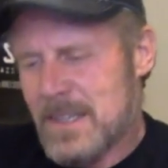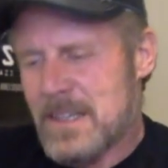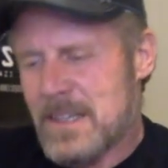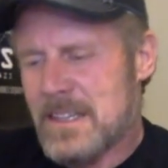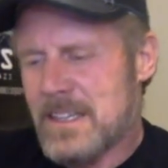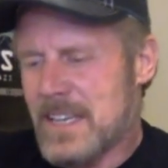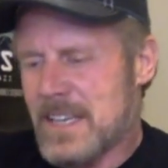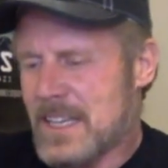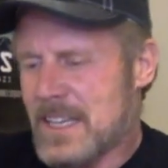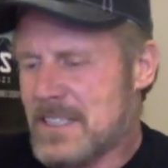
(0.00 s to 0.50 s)

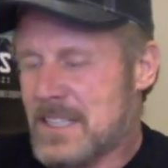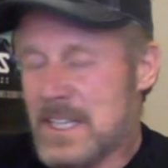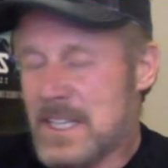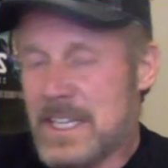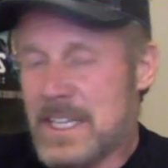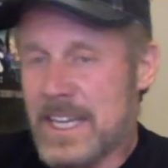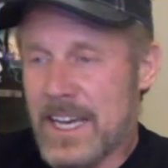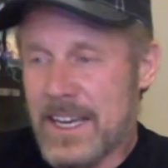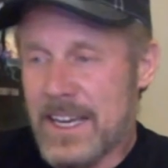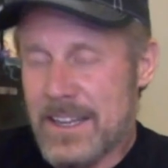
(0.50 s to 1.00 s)
Yes, he
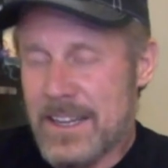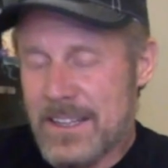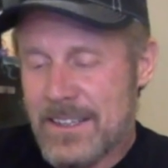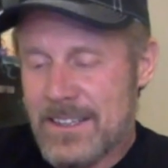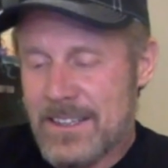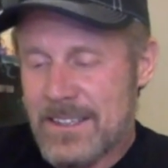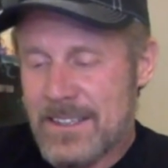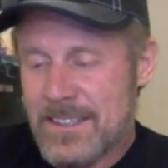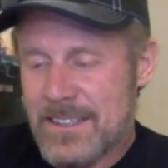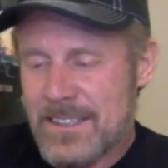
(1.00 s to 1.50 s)
did.
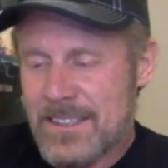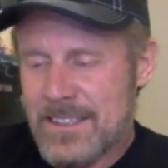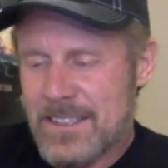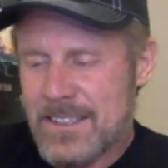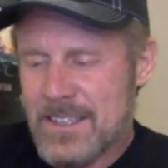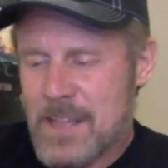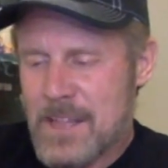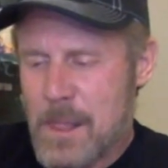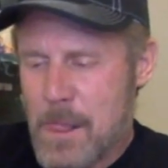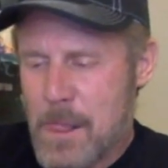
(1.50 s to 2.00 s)

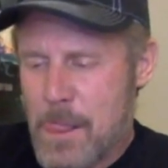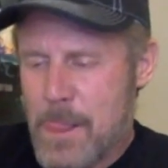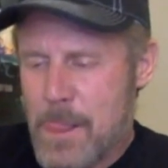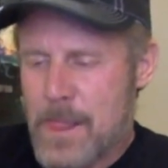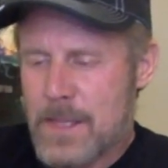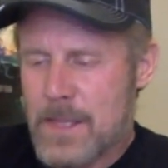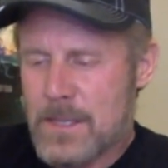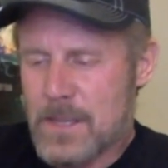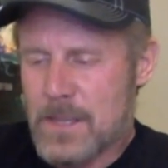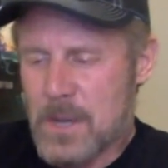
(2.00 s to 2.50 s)

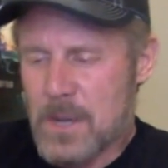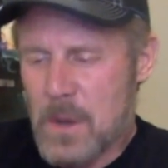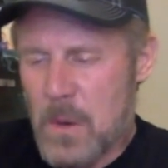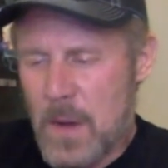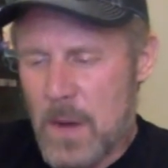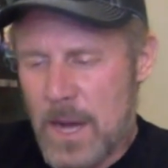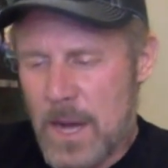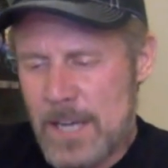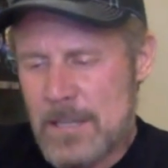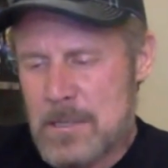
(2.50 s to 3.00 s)

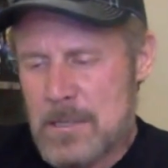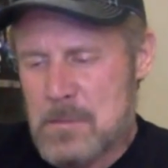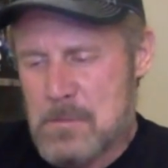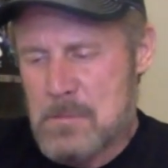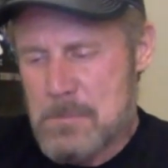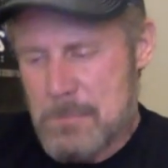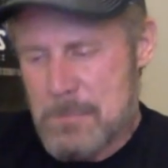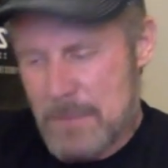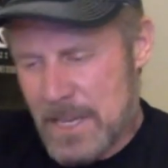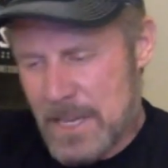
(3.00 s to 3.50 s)
So
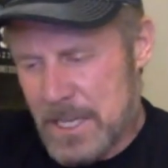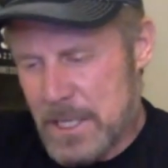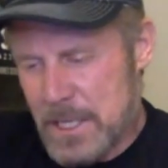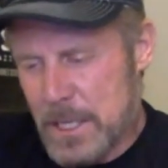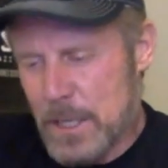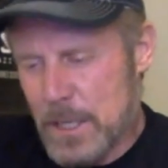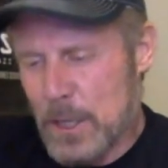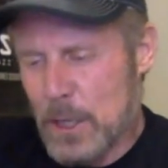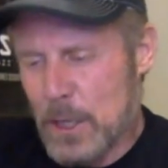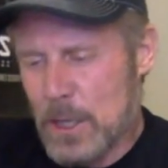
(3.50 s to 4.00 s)
he
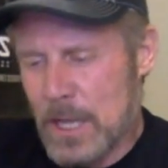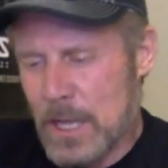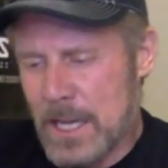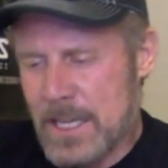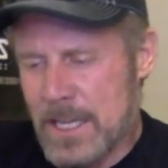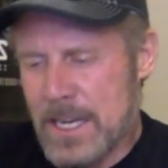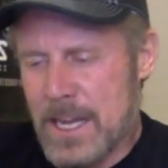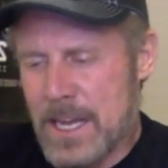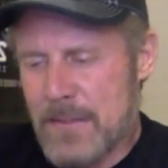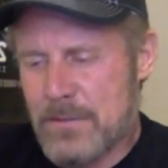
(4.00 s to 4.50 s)
did look like
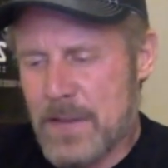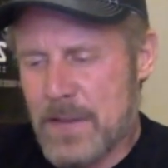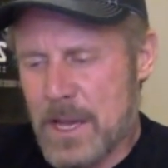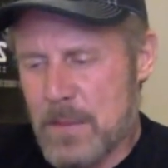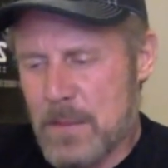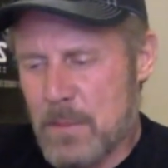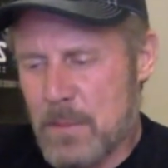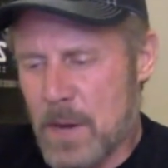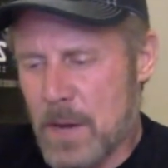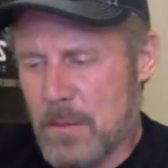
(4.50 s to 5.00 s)
an
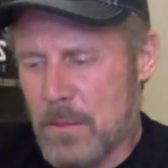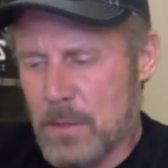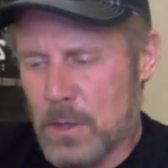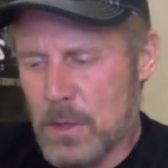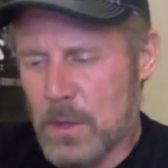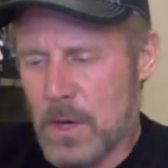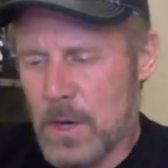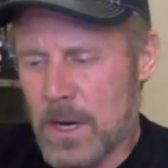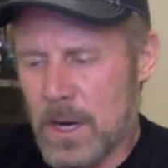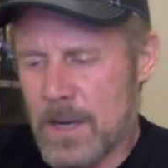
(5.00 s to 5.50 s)
Afghan Bob
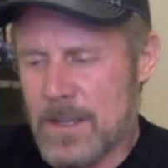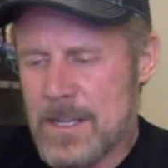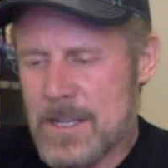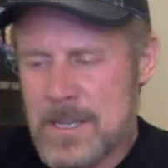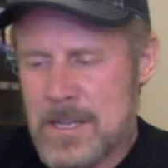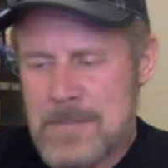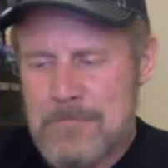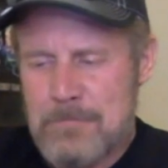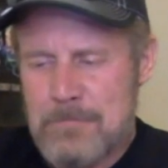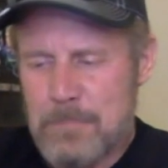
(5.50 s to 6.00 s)
Newhart,
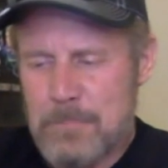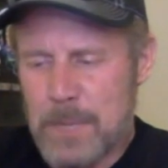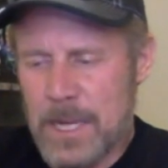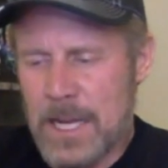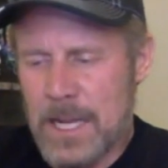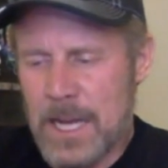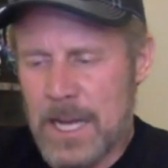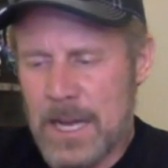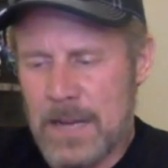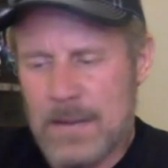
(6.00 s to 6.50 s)

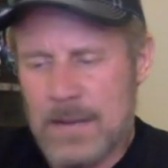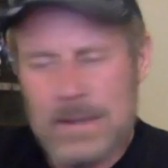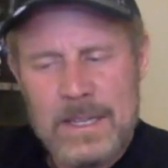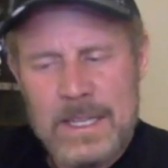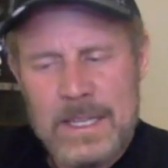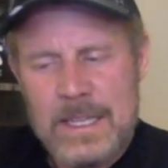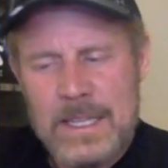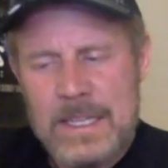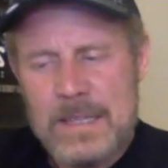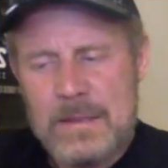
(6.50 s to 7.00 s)
but
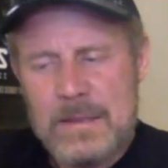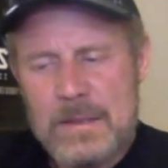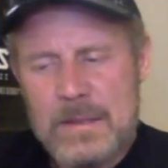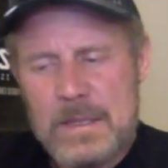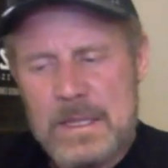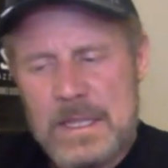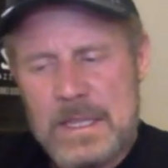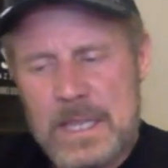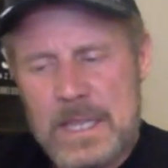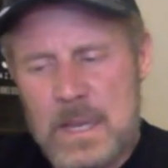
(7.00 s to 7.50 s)

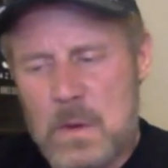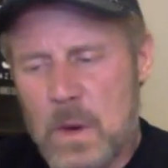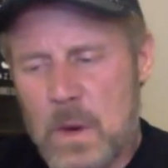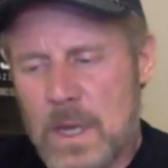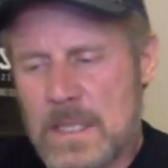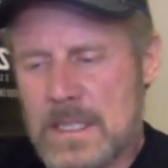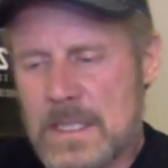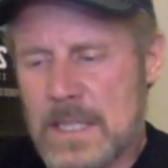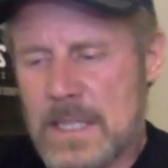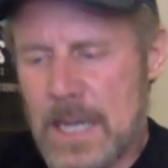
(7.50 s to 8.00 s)
he was
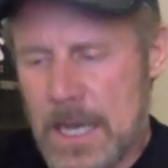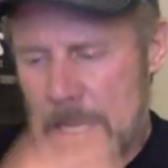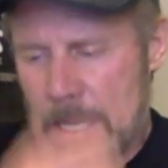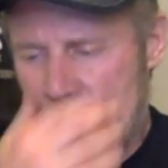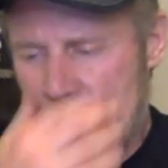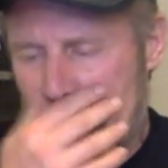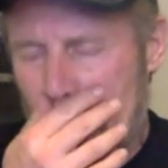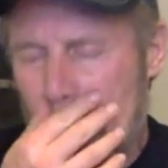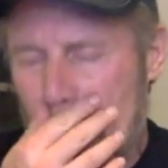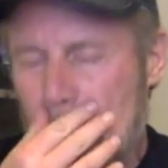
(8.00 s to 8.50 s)

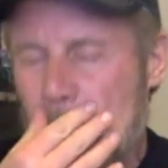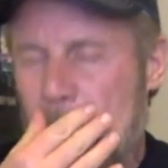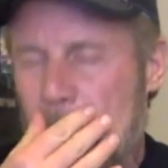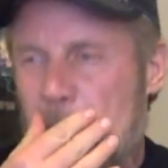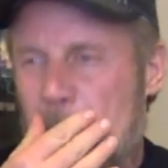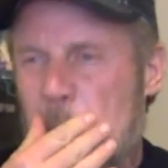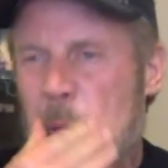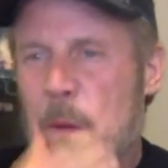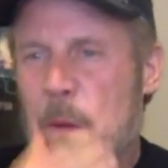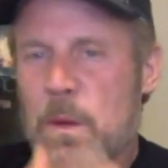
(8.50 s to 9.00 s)

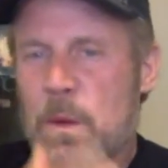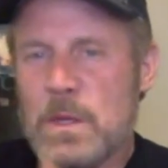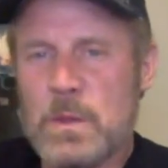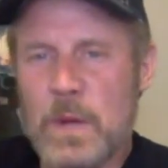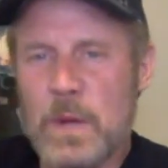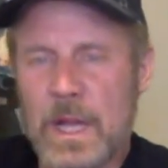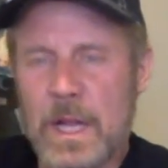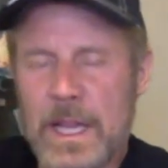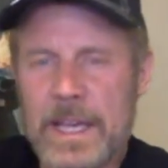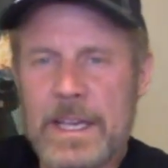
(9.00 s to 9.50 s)

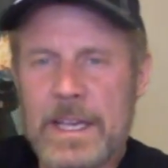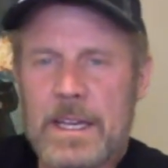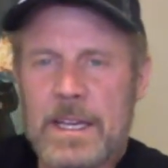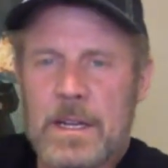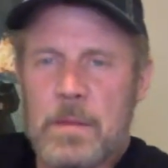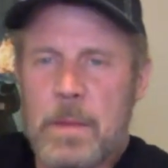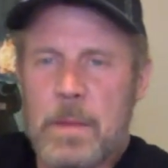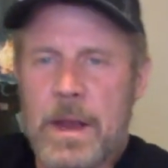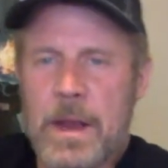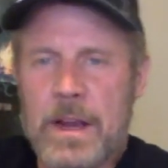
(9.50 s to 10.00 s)
really an
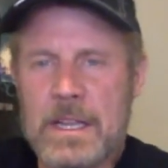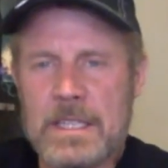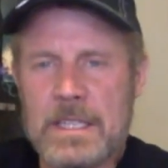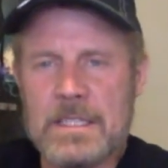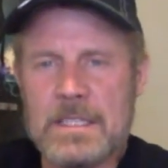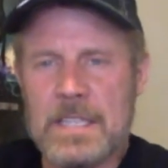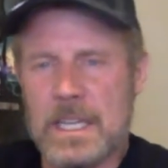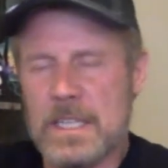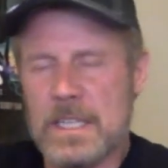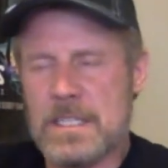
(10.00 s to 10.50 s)
American
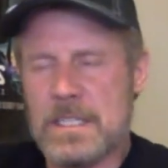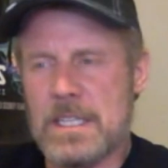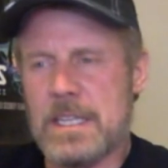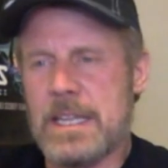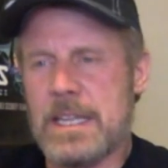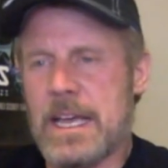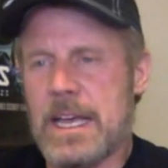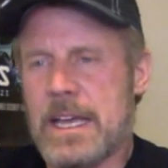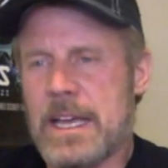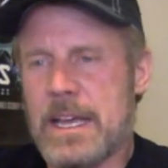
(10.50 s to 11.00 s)
citizen
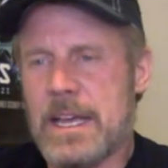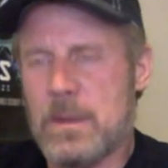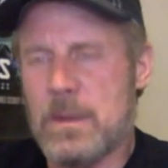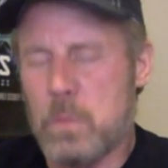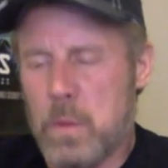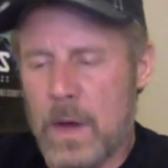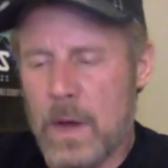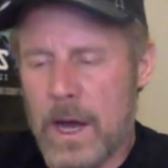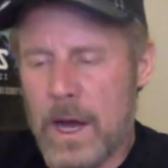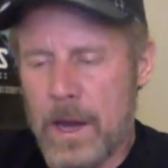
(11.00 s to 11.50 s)
that had
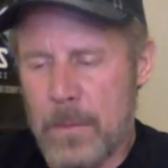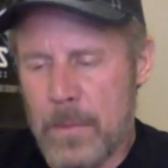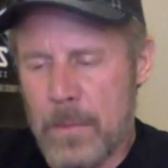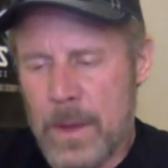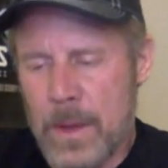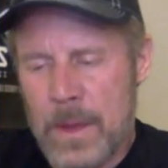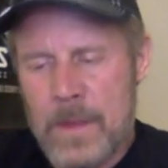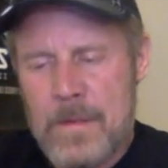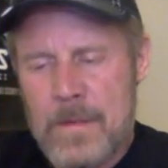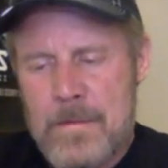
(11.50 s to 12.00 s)

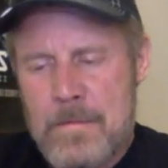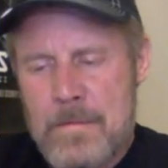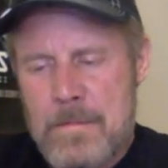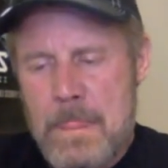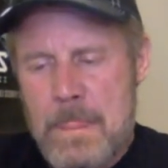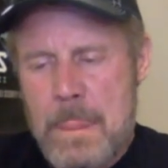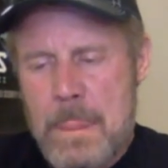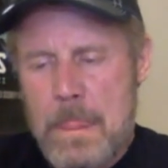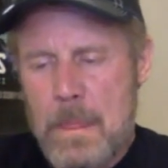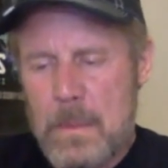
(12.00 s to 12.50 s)

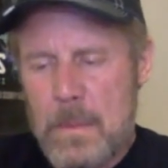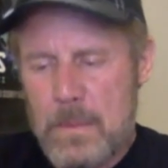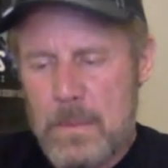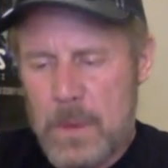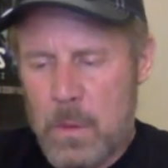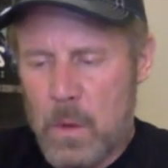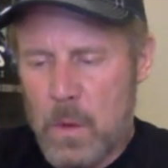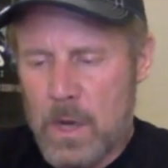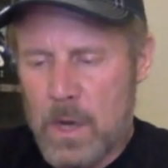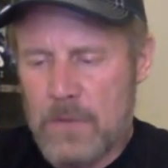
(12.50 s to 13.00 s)

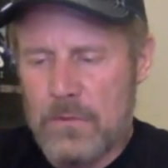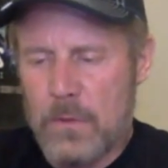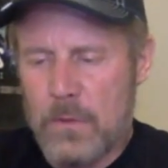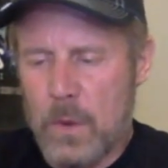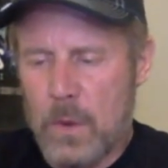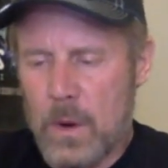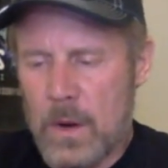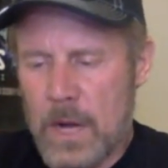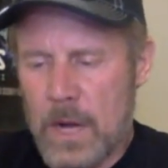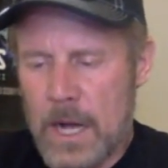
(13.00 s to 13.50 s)
that worked
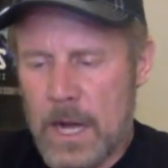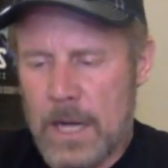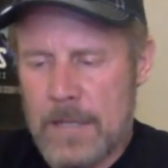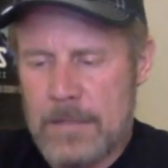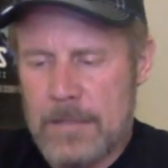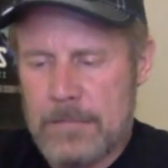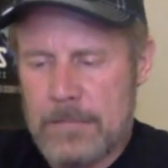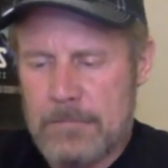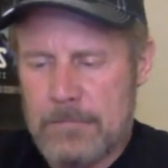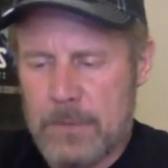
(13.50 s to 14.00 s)
for
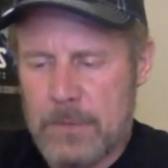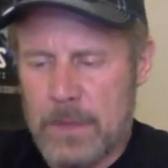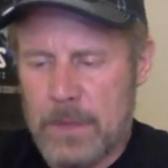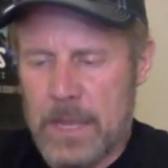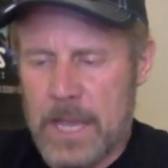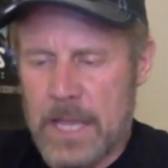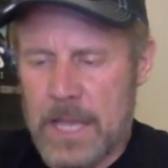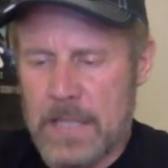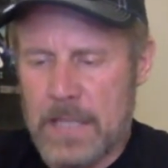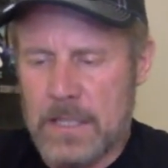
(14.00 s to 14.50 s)
the
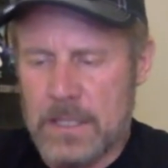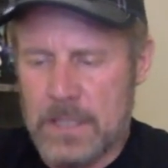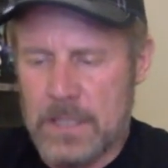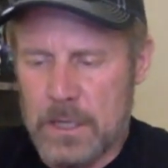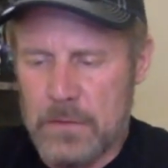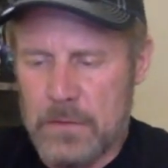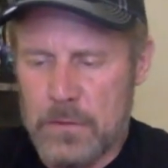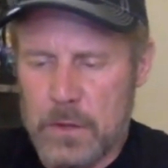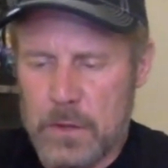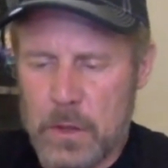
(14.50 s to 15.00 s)
agency
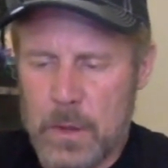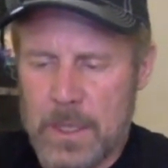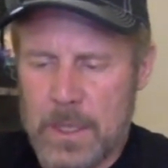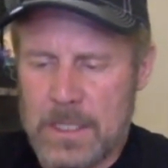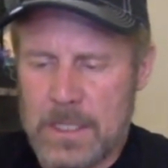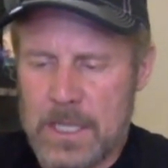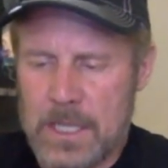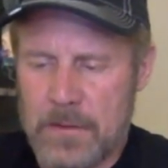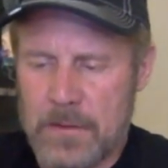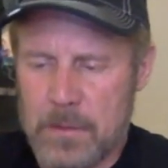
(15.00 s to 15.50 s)
or for the U.S.
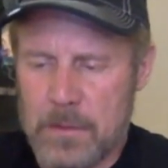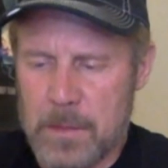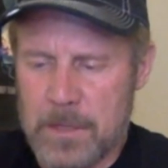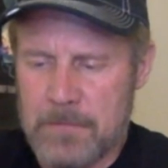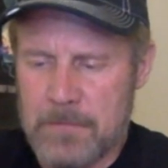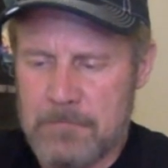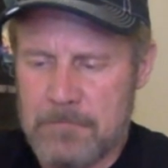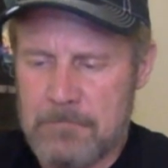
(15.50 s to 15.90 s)
government.